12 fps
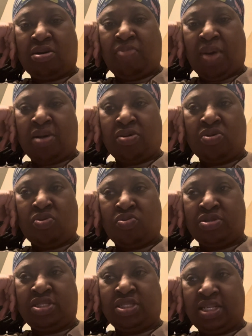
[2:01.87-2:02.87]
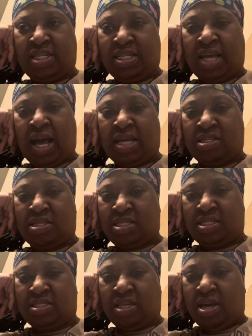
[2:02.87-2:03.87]
about going to the doctor
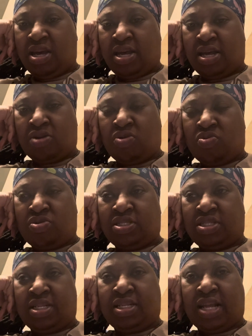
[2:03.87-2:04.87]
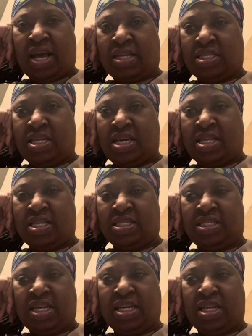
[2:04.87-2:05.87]
this and going to the doctor that
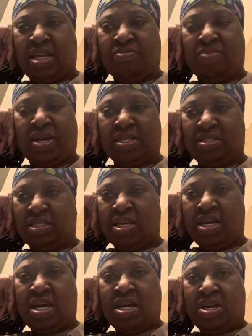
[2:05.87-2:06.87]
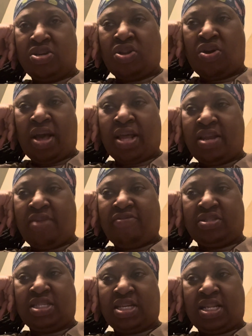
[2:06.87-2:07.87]
and taking their medicine. You know, I
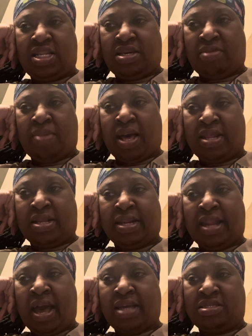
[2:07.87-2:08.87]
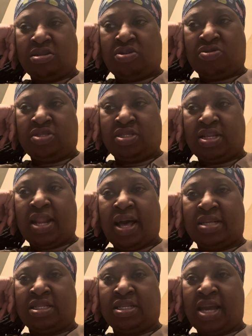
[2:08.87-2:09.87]
never tell anybody not to go to the
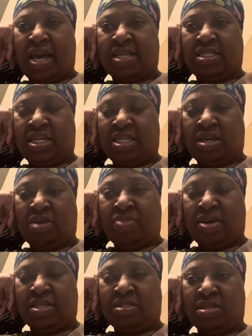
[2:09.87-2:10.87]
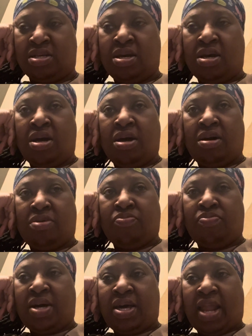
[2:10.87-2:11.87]
doctor and not take their medicine.
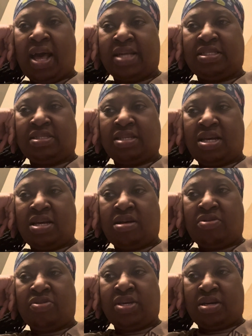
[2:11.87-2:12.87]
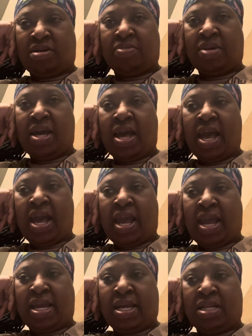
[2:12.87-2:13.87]
But I tell them,
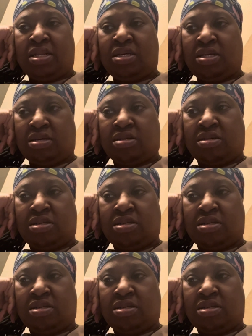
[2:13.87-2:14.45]
hey, look,